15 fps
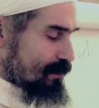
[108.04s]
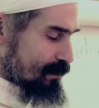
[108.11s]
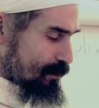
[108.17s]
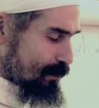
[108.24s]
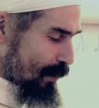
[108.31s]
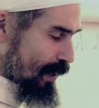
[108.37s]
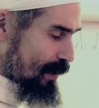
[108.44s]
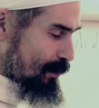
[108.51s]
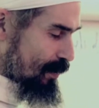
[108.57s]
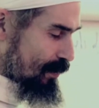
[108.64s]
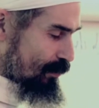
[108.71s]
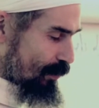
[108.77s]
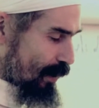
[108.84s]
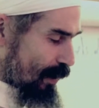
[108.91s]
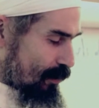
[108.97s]
maybe
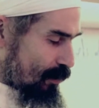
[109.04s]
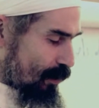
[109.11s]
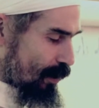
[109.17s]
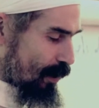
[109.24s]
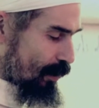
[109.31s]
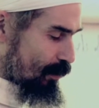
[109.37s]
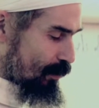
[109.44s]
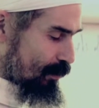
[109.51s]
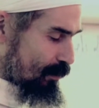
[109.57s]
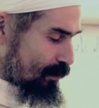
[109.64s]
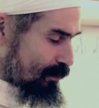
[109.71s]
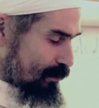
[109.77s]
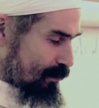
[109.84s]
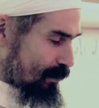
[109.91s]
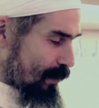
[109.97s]
throughout your
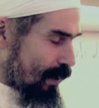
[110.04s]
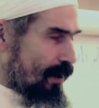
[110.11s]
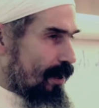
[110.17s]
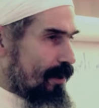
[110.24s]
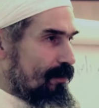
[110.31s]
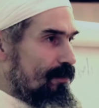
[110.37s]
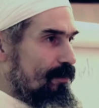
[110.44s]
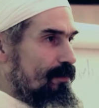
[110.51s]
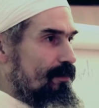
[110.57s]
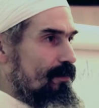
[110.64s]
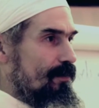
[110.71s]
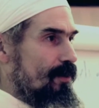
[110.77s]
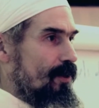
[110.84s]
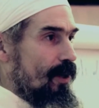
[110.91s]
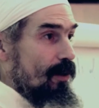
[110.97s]
whole life,
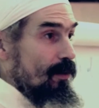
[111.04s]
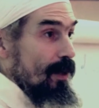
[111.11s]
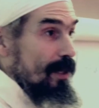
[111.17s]
your whole